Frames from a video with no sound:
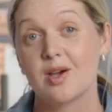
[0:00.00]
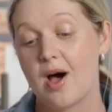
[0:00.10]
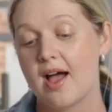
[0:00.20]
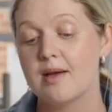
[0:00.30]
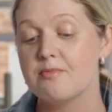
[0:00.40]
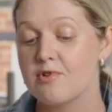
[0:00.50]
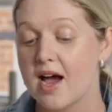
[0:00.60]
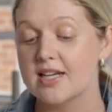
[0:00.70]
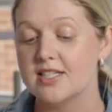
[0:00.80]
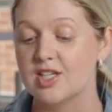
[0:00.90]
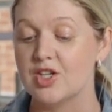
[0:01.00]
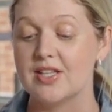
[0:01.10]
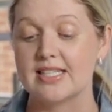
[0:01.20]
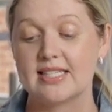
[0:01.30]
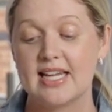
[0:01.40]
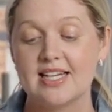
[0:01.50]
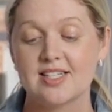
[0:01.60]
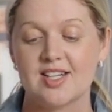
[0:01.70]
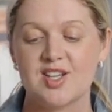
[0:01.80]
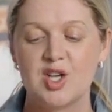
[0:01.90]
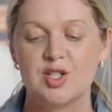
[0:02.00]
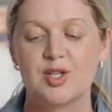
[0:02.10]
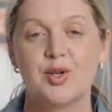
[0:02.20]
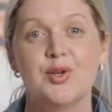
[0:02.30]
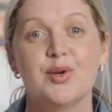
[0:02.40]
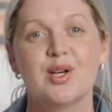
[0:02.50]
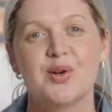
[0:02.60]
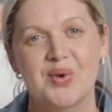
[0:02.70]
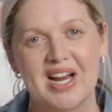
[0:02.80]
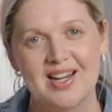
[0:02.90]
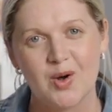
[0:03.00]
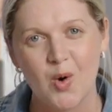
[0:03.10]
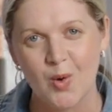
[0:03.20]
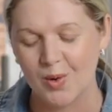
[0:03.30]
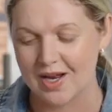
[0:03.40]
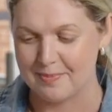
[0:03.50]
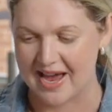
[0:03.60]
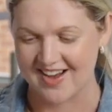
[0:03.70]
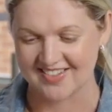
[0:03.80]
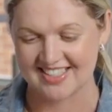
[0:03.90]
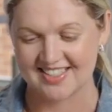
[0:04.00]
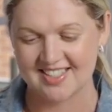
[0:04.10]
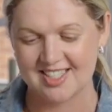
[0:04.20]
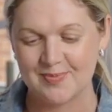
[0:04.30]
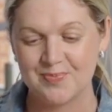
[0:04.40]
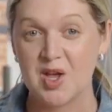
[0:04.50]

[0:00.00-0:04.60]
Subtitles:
I am writing you this letter so you can read all about it.